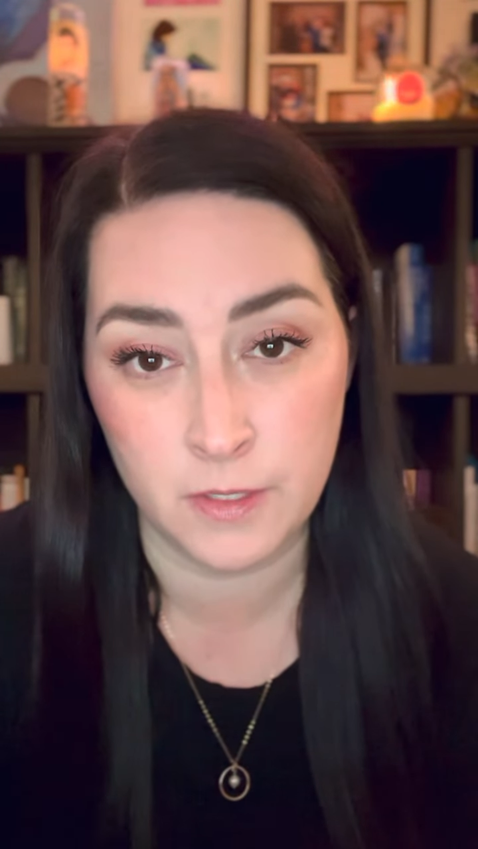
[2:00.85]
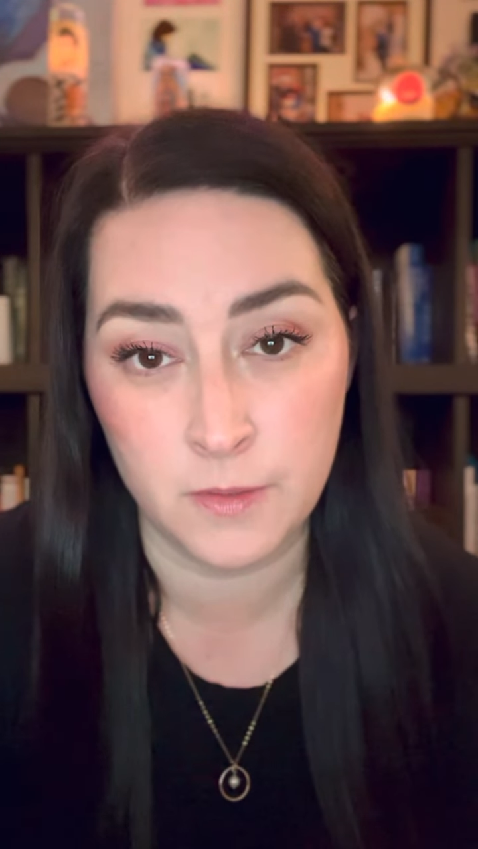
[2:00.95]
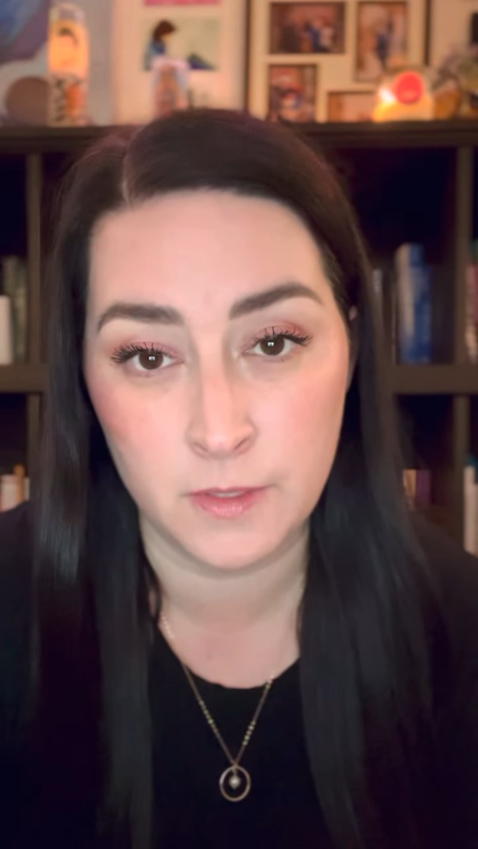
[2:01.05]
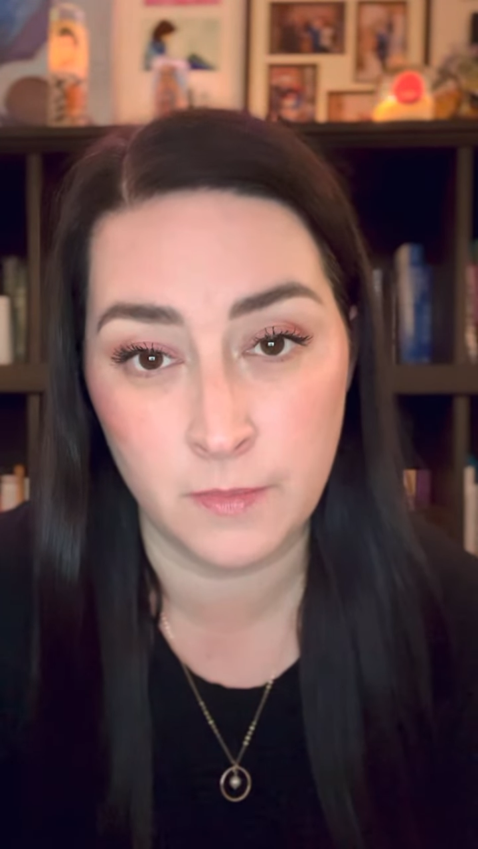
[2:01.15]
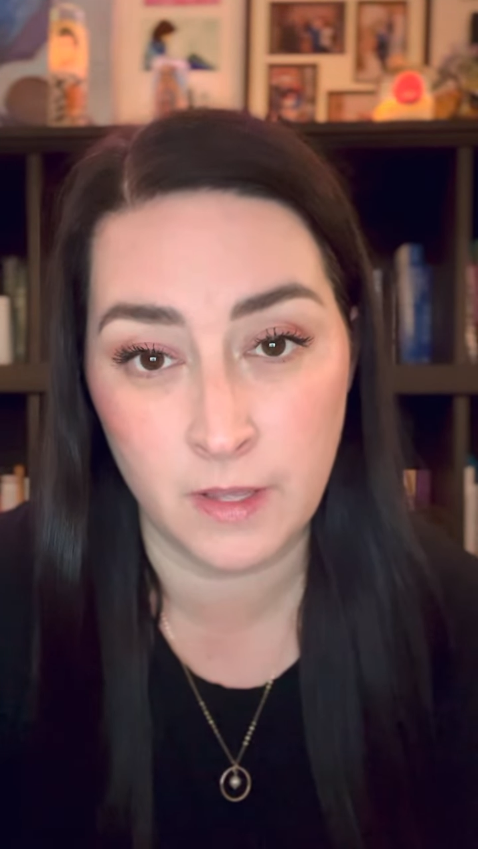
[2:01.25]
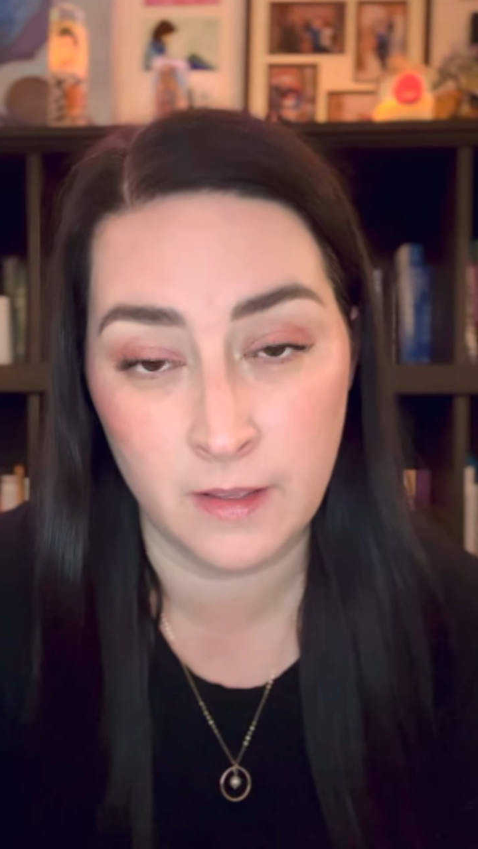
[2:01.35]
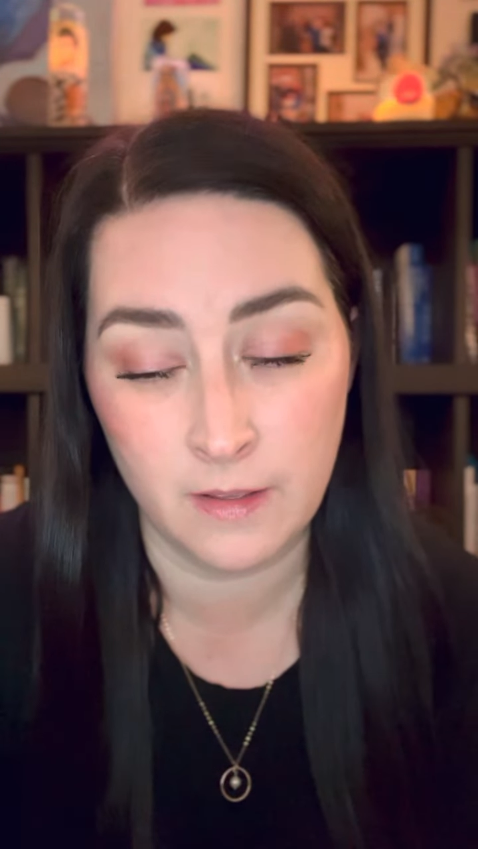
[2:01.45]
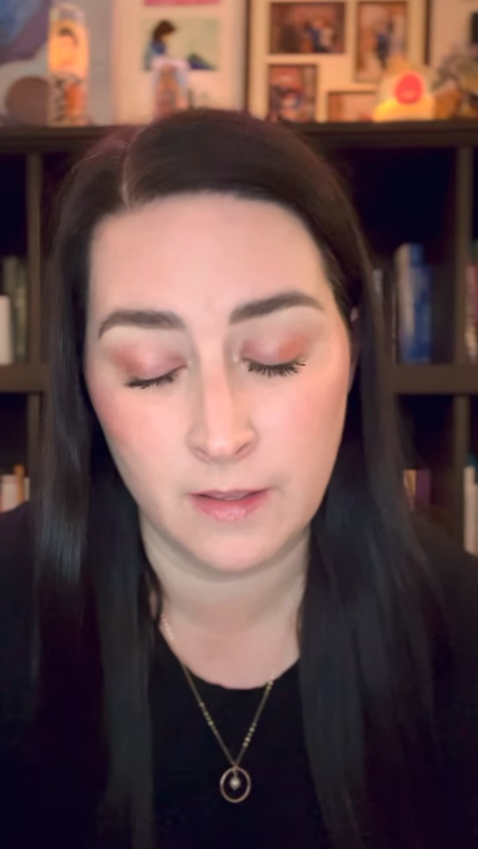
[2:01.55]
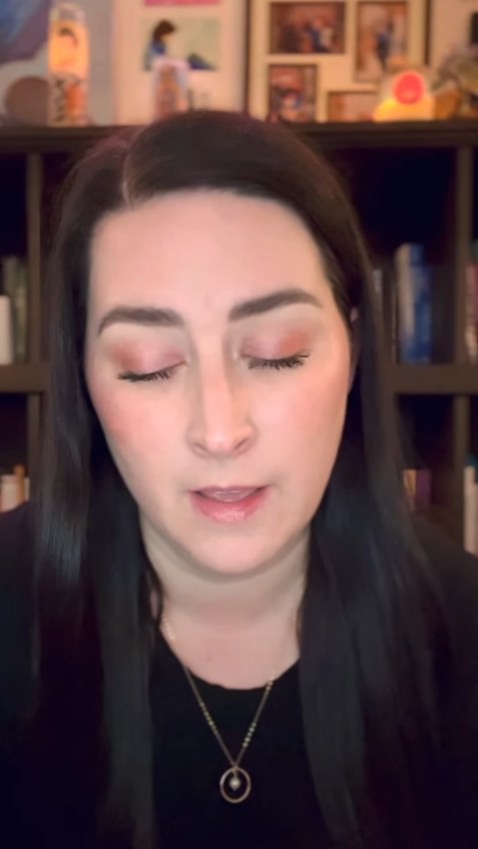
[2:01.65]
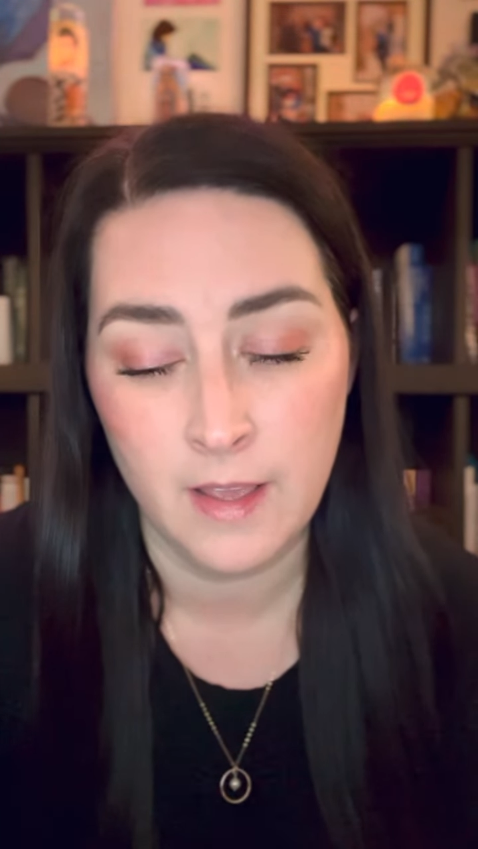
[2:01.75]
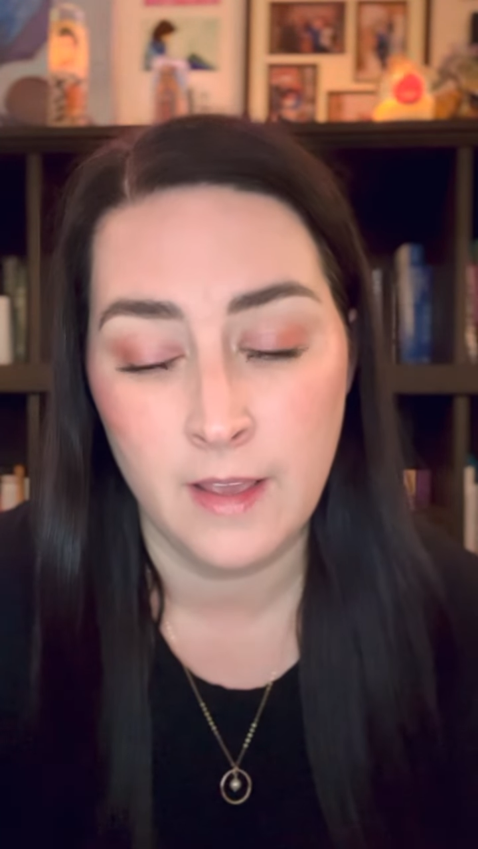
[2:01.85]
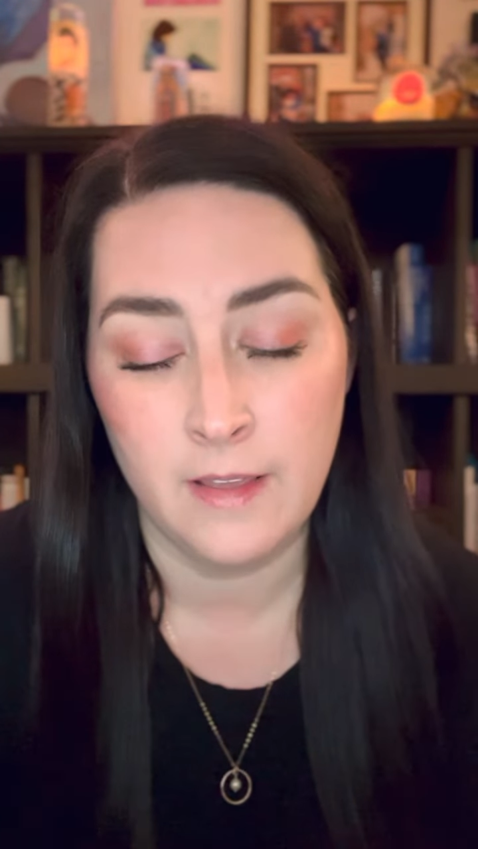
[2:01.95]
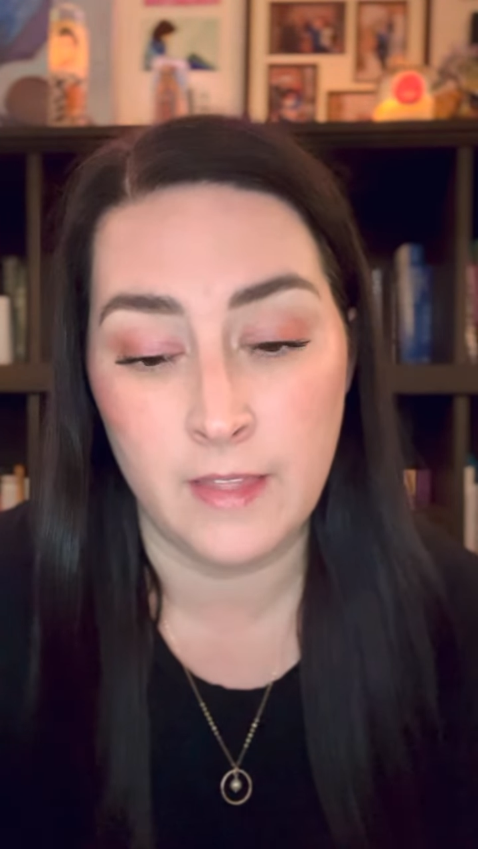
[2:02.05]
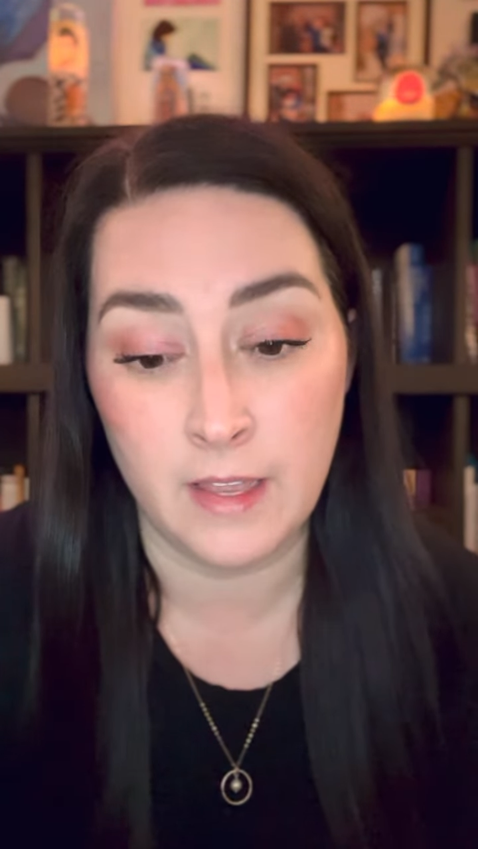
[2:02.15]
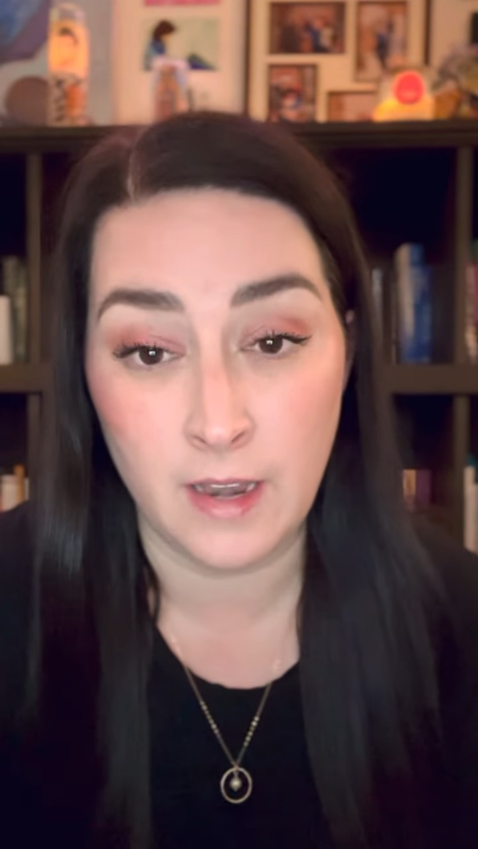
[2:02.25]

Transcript: do something than